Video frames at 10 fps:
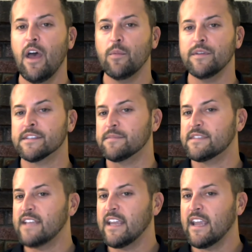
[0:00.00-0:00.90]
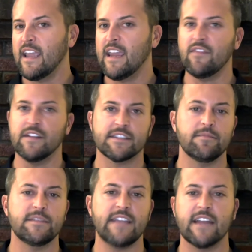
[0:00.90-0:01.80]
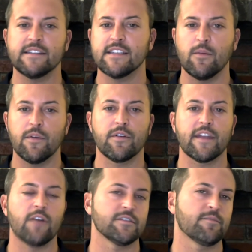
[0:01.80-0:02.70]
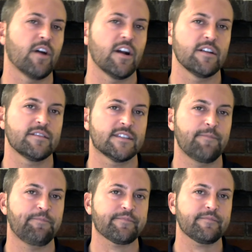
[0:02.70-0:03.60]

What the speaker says: with some singing and then some dancing with her counterparts.